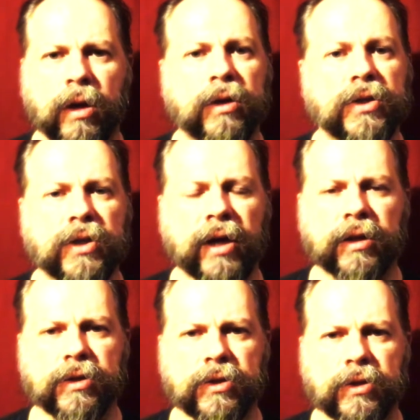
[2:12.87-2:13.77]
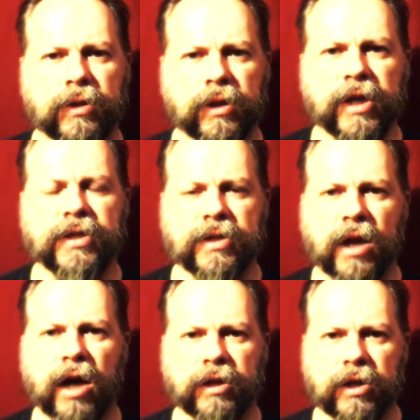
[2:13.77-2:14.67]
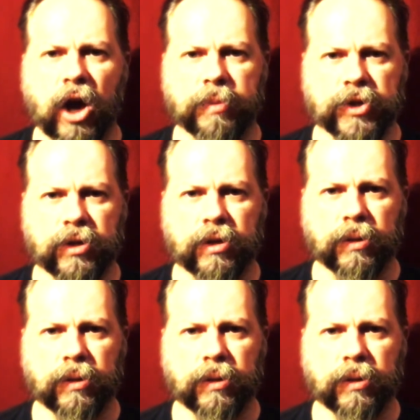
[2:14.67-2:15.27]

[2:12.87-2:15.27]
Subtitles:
Silence is not an option,